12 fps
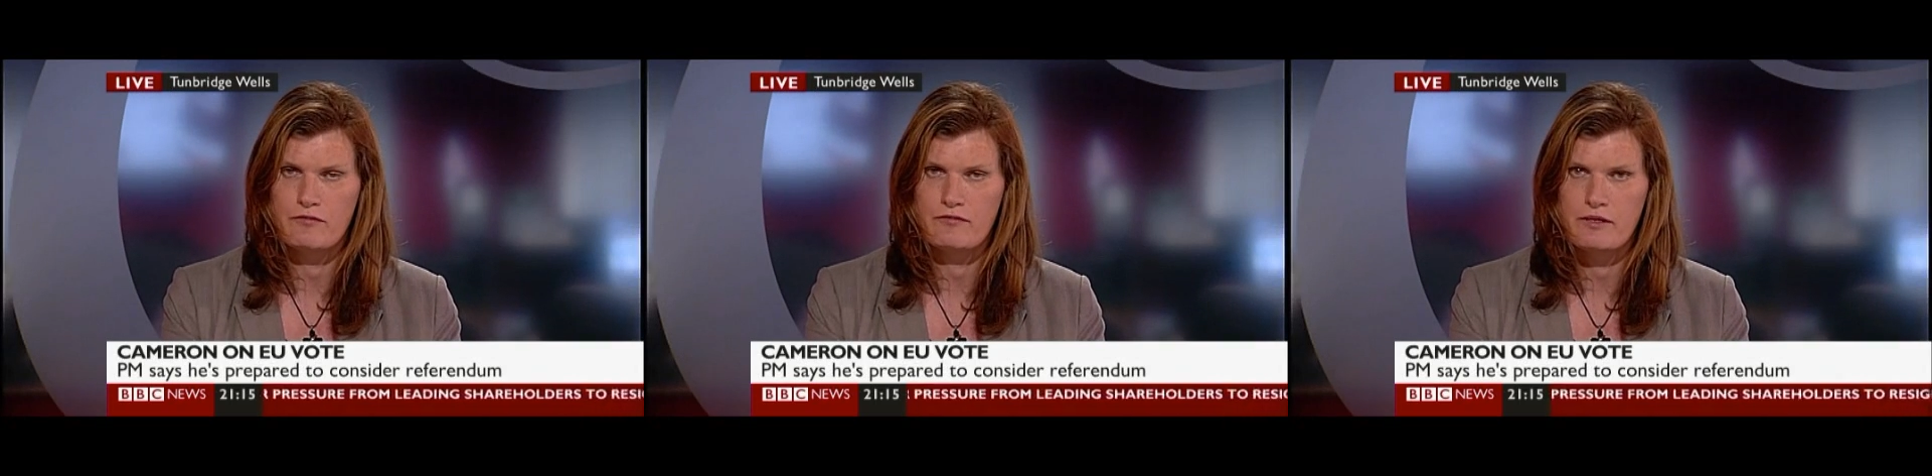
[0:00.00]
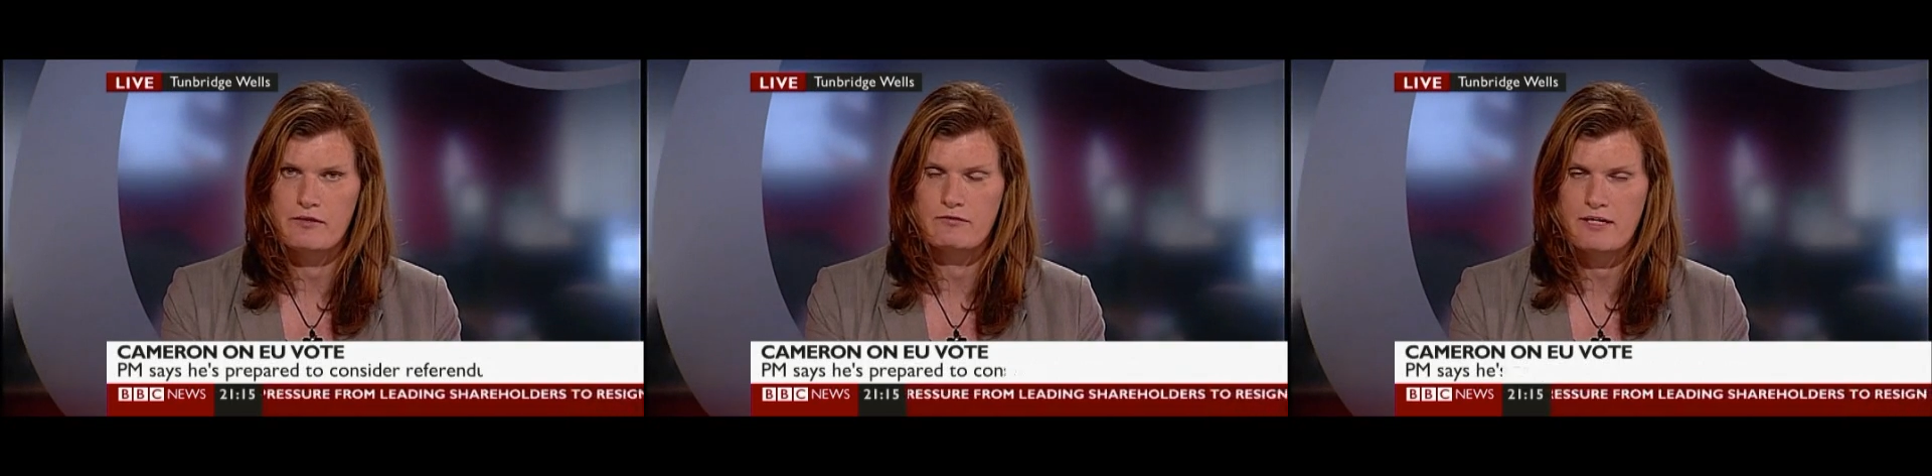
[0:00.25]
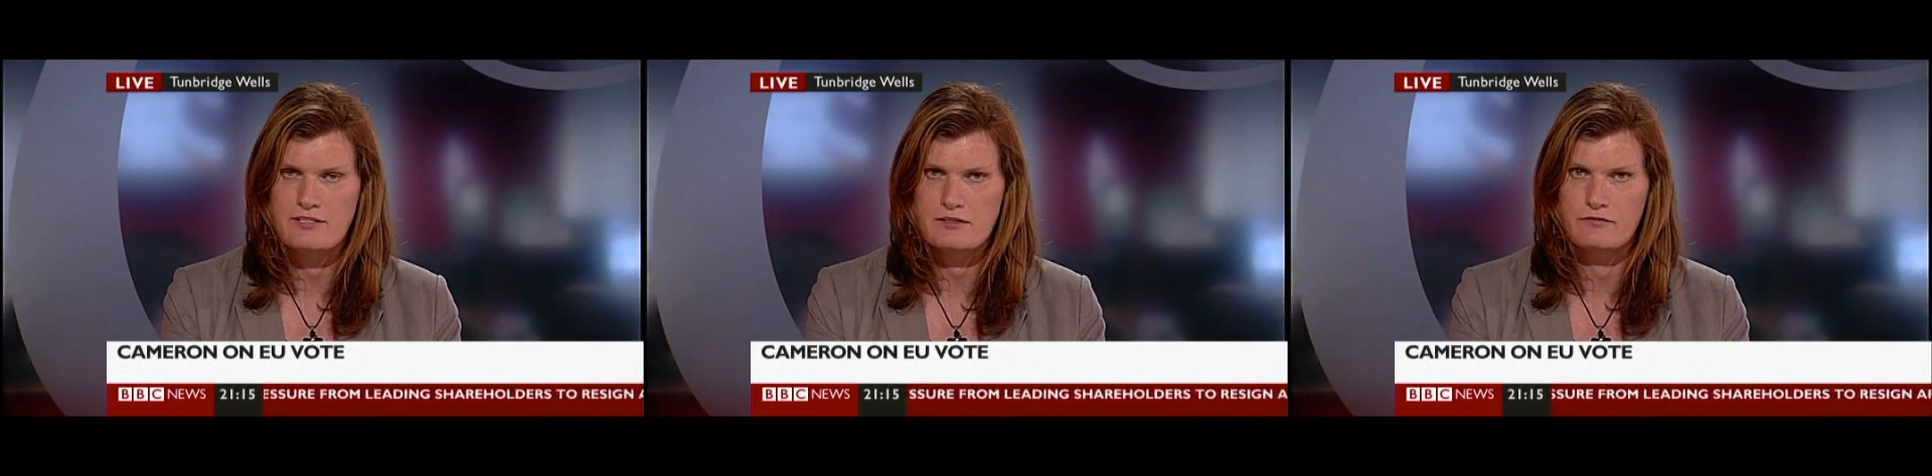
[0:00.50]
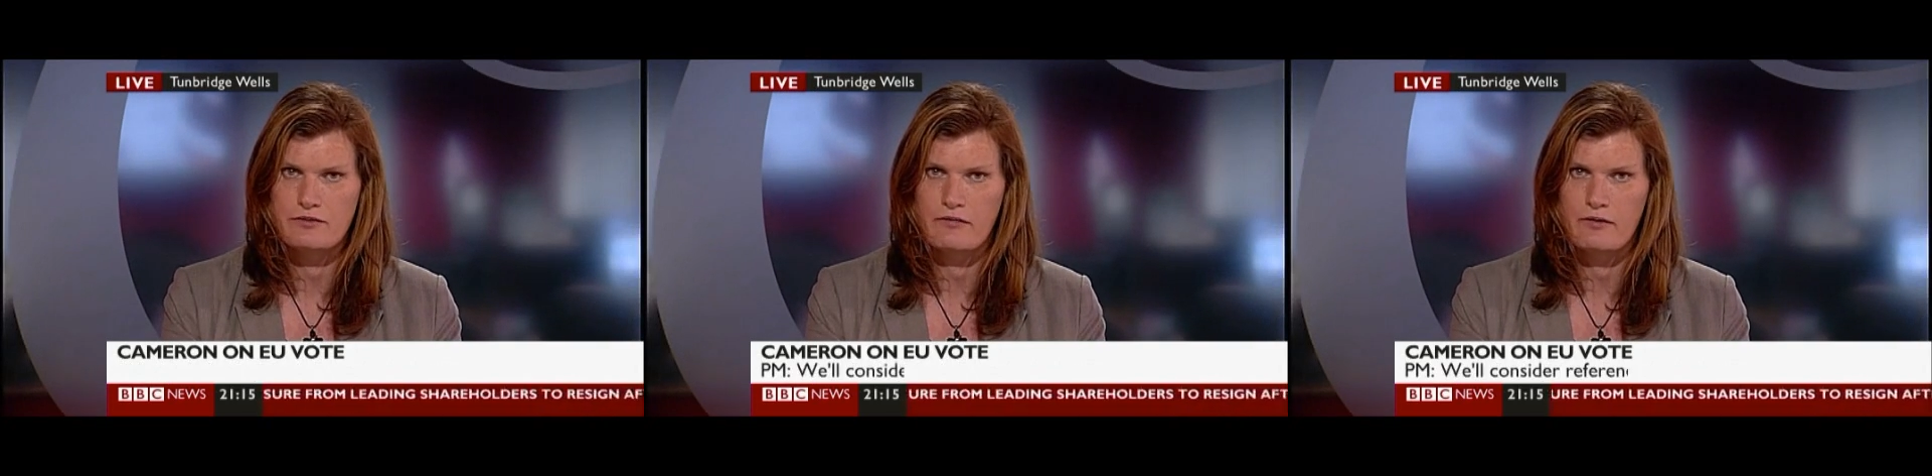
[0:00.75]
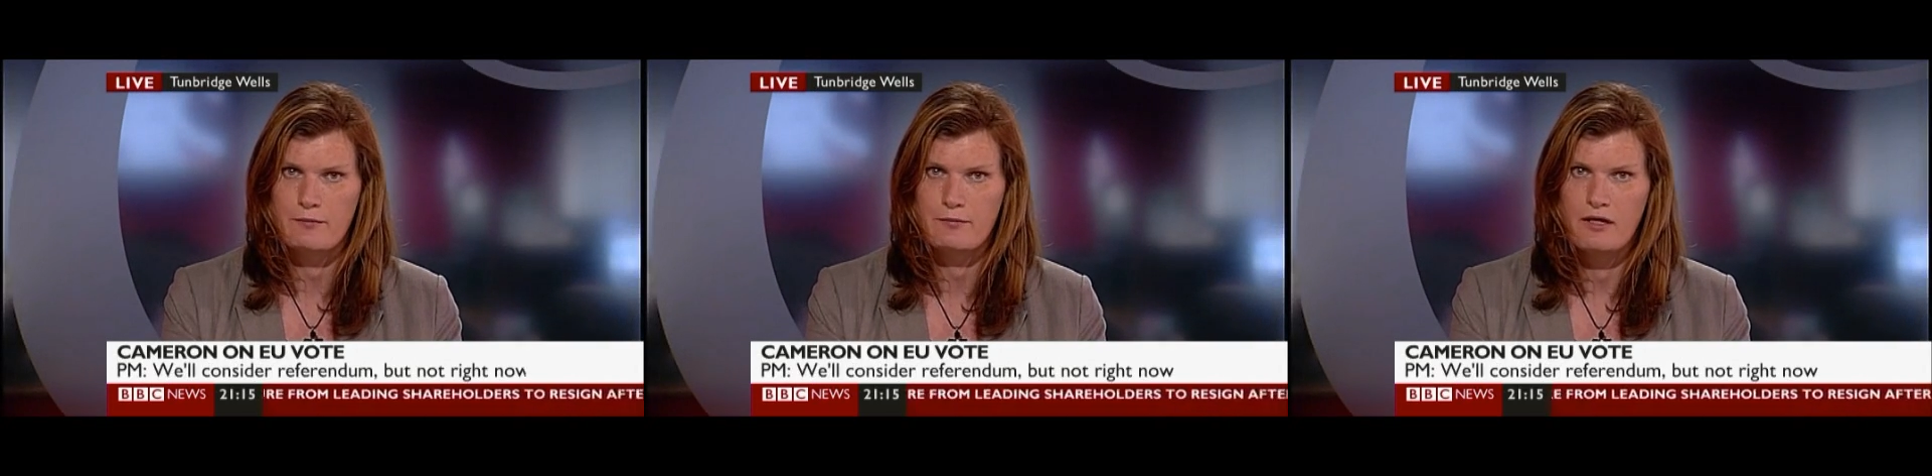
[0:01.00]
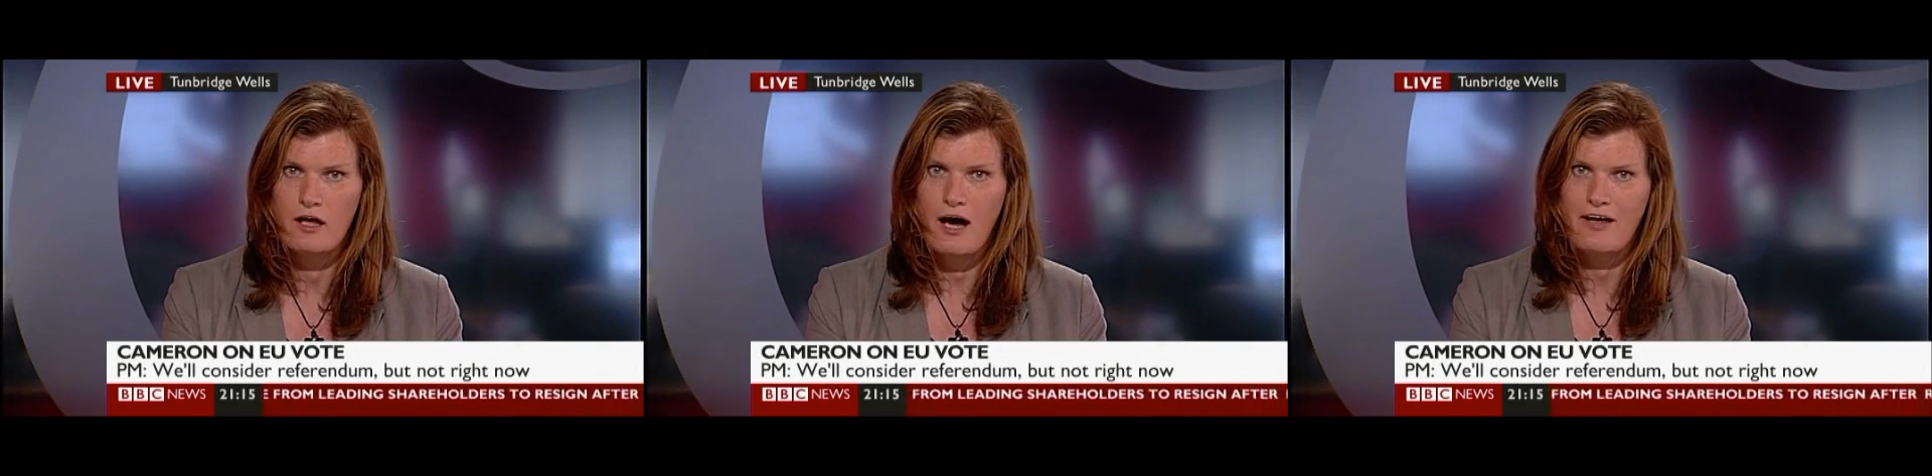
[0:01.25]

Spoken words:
with the rest of Europe.